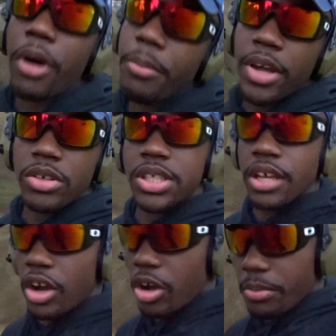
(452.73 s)
Palmetto
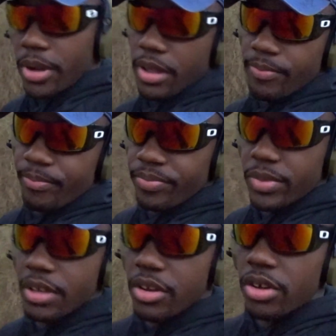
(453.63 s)
State Armory.
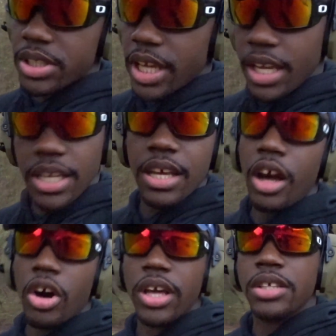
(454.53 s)
You know what I'm saying? He did
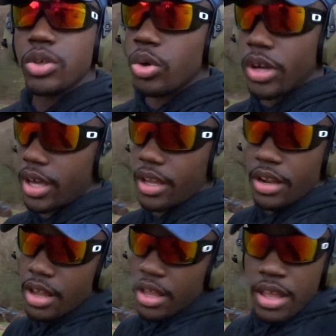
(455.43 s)
all that to her and
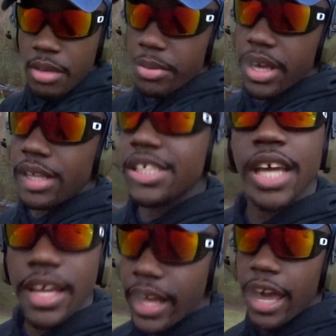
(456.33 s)
man, she
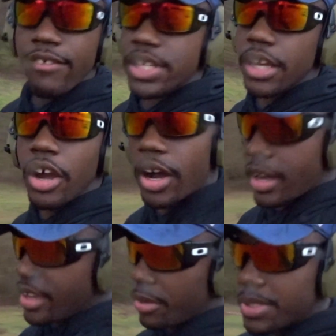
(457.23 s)
ain't the average
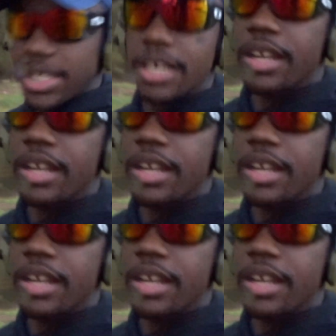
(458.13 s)
AR. I'm gonna tell you